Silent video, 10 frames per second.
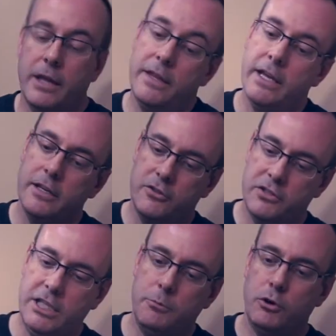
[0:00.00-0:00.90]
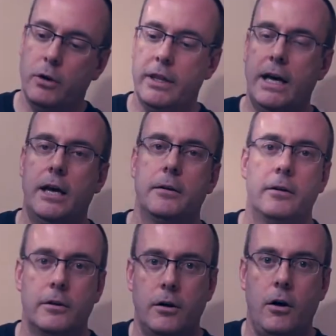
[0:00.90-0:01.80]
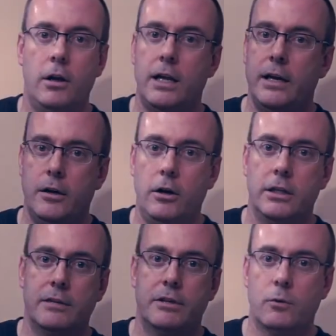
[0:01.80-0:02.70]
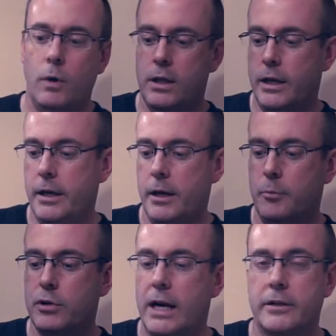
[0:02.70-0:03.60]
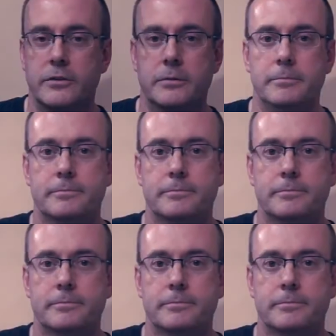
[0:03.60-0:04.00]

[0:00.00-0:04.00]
They can just keep doing that all evening while they practice.